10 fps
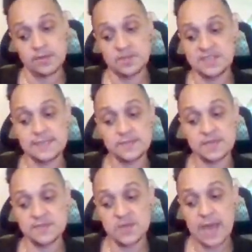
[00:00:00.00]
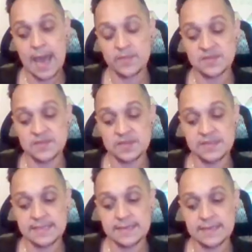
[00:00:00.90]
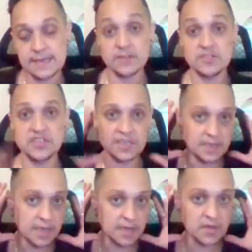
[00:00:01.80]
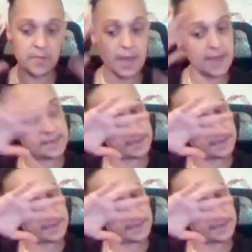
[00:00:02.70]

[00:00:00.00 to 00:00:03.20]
which is sometimes what happens when you see that energy on their mind.